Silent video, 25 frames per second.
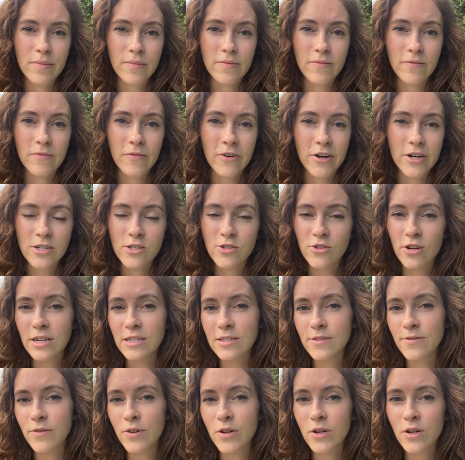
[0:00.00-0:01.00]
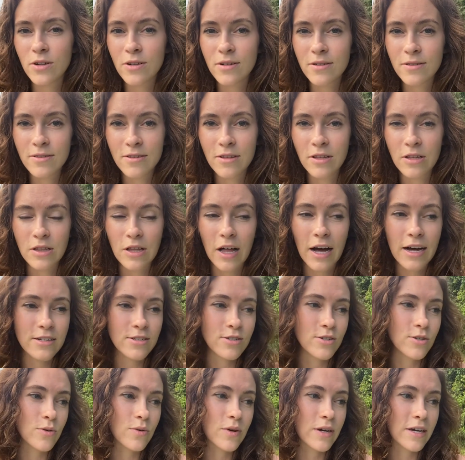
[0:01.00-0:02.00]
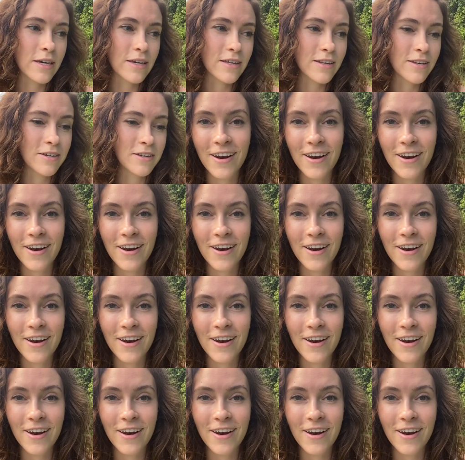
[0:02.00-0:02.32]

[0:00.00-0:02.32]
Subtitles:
Very stressful, a lot to it.